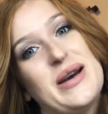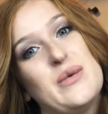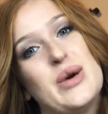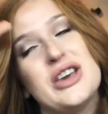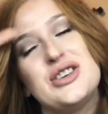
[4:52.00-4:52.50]

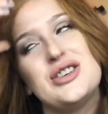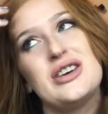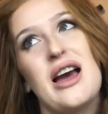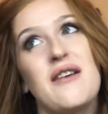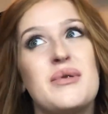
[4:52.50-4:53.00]
which
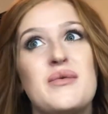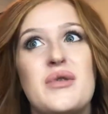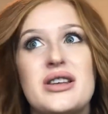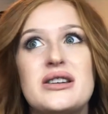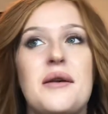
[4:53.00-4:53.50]
I've been
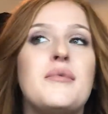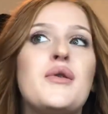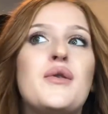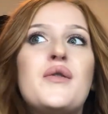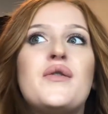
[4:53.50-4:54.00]
wanting to
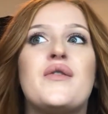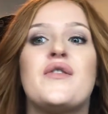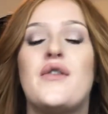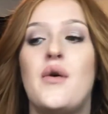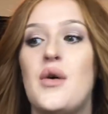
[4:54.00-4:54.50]
move
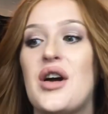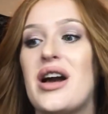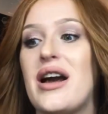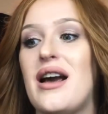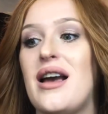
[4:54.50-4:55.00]

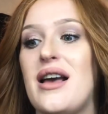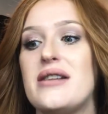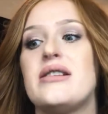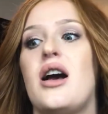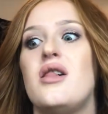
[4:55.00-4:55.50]
for
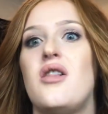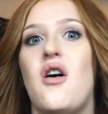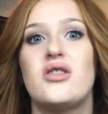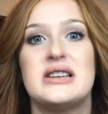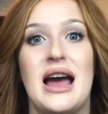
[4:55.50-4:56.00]
a
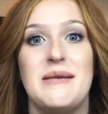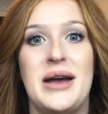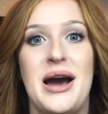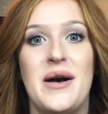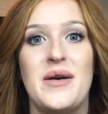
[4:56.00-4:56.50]
long time
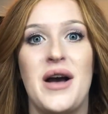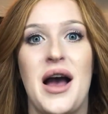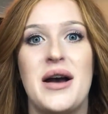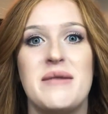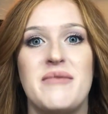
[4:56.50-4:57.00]
now.
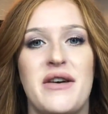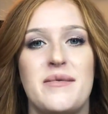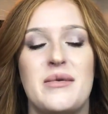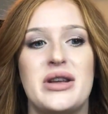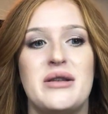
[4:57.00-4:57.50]
I've
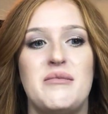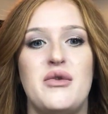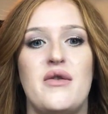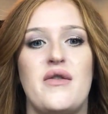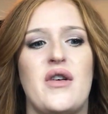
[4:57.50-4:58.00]
been wanting to
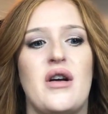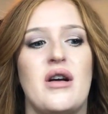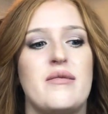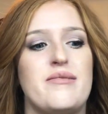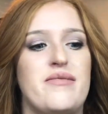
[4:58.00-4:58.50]
move
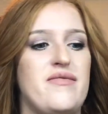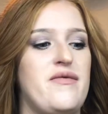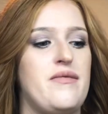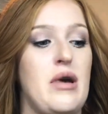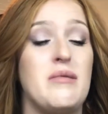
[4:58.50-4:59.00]
for
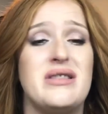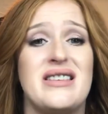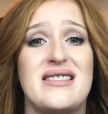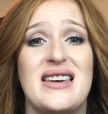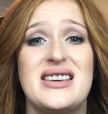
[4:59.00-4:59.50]
probably
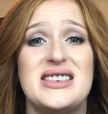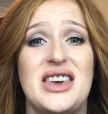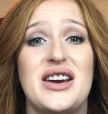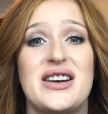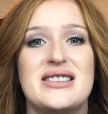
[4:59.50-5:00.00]
6
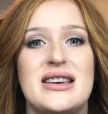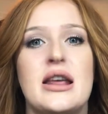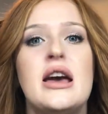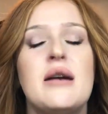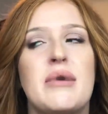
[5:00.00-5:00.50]
years, and
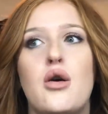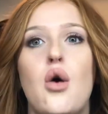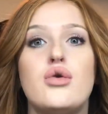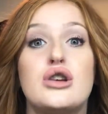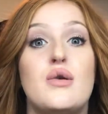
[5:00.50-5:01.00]
my
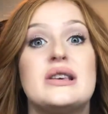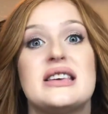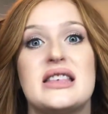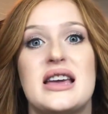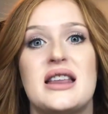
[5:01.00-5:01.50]
goal was always
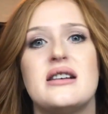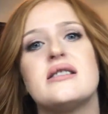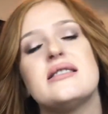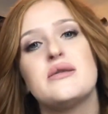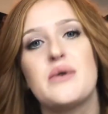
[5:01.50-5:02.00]
Atlanta
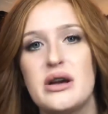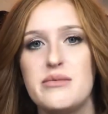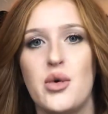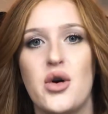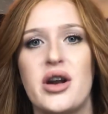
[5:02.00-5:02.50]
because that's where I was
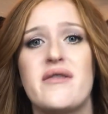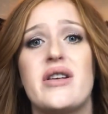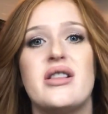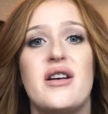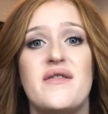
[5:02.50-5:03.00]
born. I've
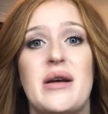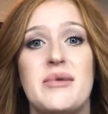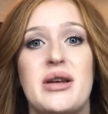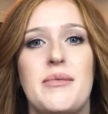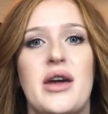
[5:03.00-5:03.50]
got a lot of
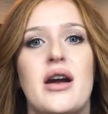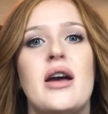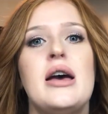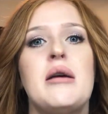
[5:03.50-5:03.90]
family up there,